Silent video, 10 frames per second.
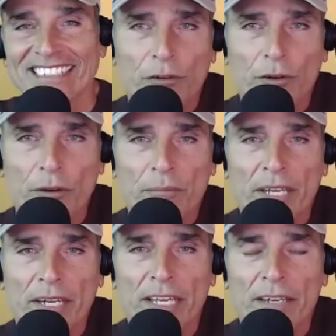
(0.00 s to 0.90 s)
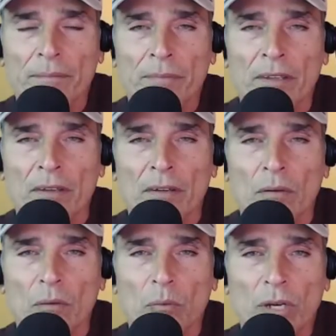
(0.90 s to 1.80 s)
for a minute.
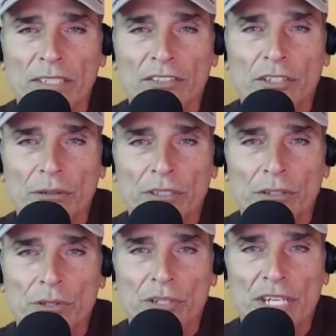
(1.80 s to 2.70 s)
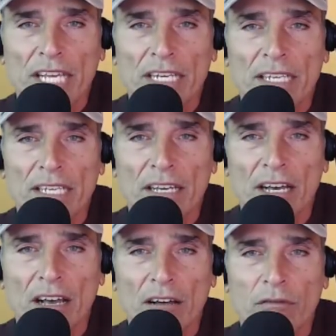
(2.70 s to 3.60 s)
Okay. What is your understanding
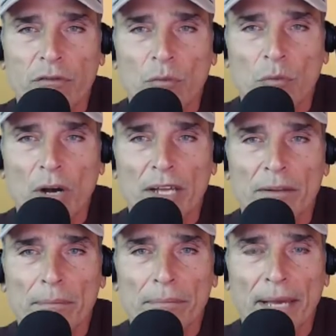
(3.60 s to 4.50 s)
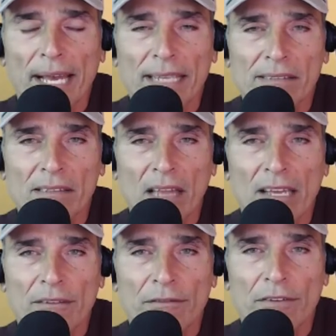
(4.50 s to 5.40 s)
of what past
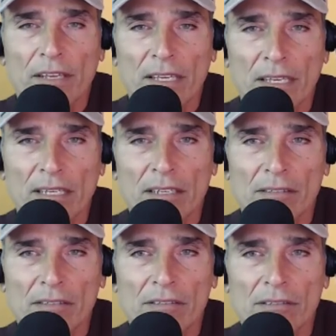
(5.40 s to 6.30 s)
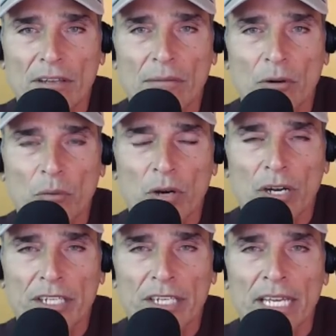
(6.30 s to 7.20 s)
life is, number
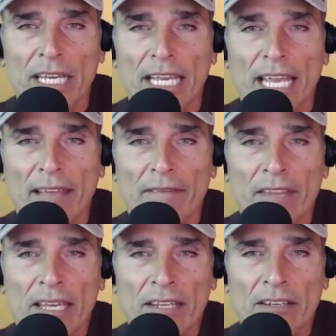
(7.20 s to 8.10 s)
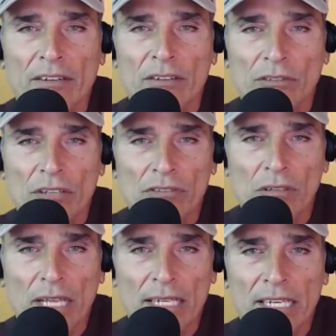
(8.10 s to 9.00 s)
one? Okay. And then there's also a
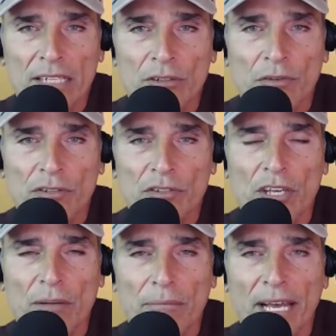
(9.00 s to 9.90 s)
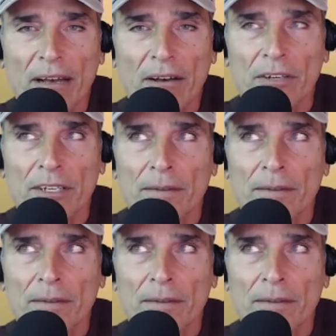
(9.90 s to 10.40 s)
lot of controversy about